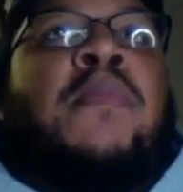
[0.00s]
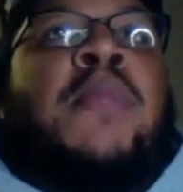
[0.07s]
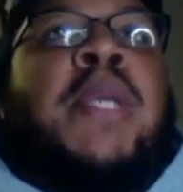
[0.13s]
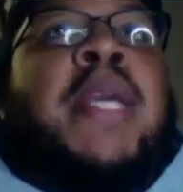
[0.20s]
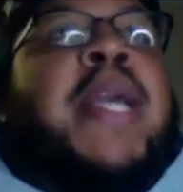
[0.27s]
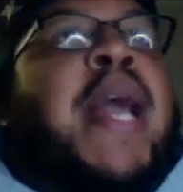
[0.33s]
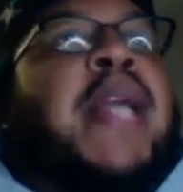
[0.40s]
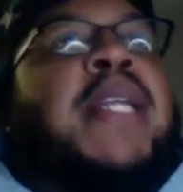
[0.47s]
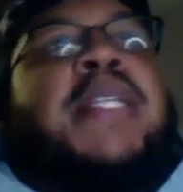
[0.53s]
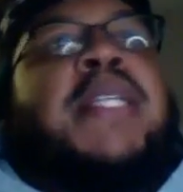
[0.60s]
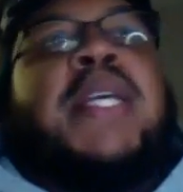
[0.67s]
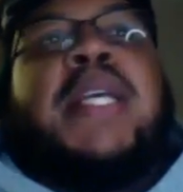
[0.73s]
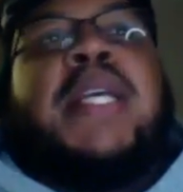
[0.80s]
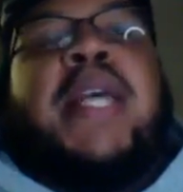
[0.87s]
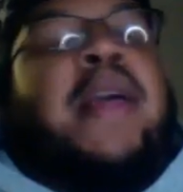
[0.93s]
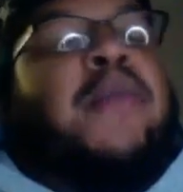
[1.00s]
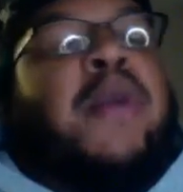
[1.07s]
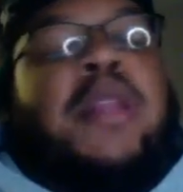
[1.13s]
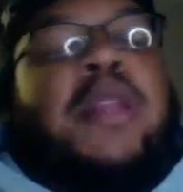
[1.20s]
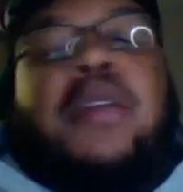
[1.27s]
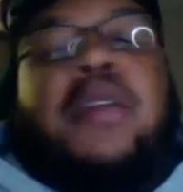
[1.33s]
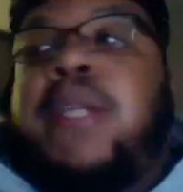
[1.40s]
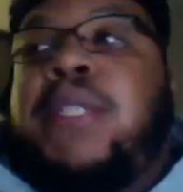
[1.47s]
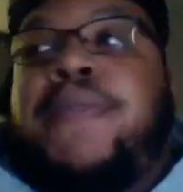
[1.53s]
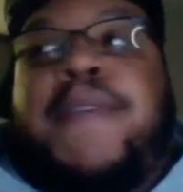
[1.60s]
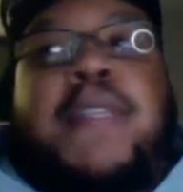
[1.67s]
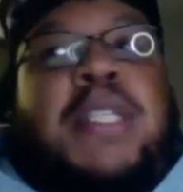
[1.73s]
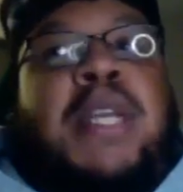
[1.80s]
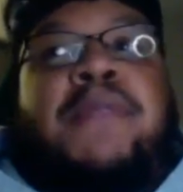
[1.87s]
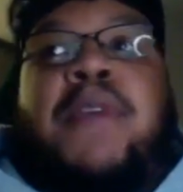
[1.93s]
He kind of needs to get, whether it's
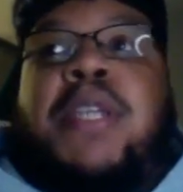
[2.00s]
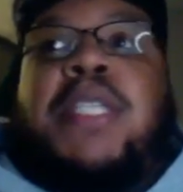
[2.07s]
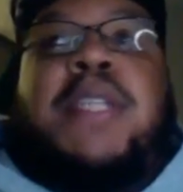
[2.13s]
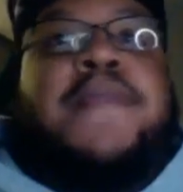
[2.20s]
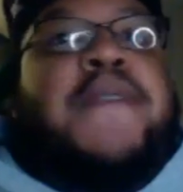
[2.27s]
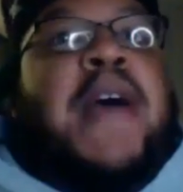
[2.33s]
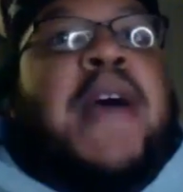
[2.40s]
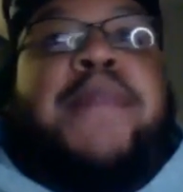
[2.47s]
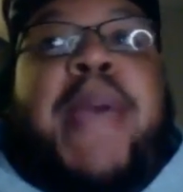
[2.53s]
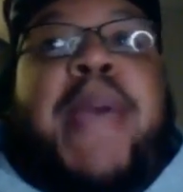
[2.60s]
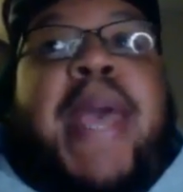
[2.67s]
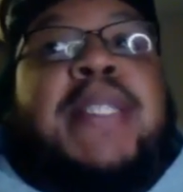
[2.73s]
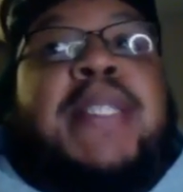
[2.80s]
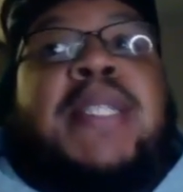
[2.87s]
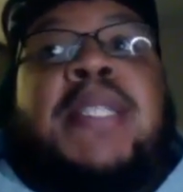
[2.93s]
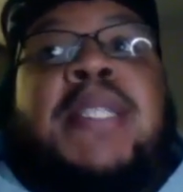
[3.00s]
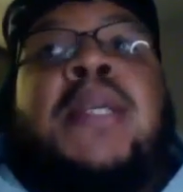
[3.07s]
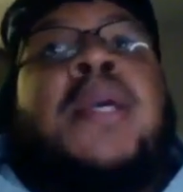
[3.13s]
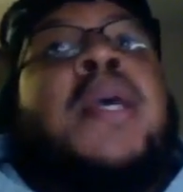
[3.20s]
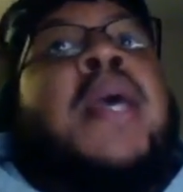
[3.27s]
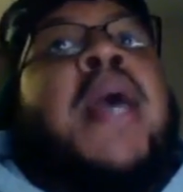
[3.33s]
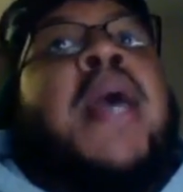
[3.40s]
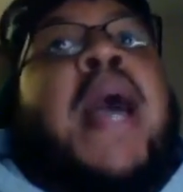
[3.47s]
15 rushes and 5 passes, I